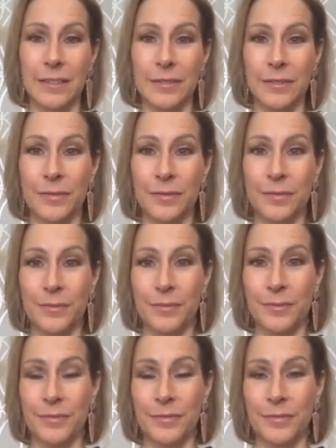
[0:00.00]

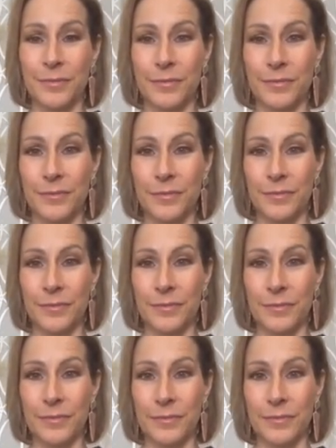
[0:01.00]

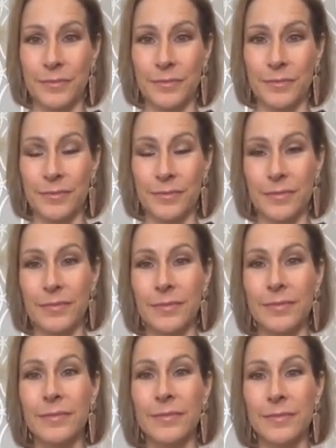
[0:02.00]

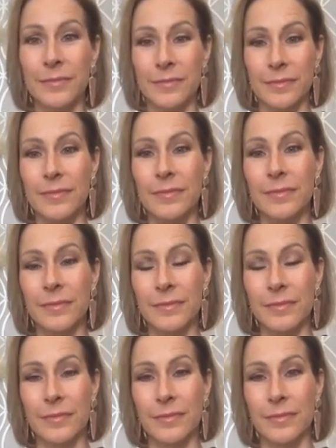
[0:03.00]

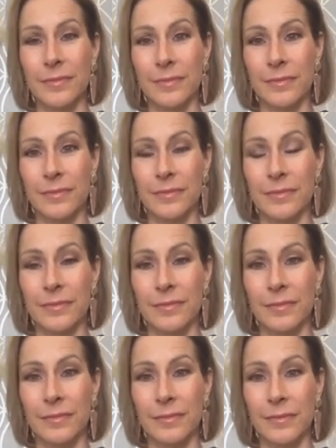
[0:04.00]

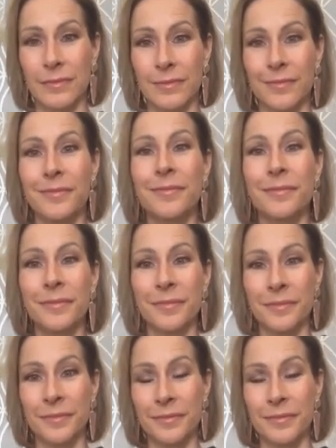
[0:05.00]

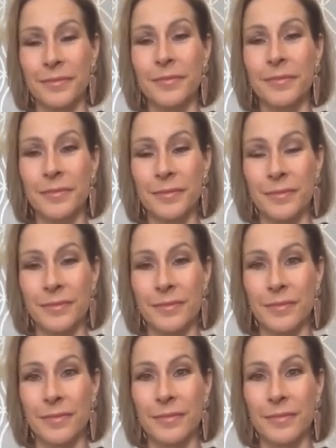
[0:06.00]
(silent)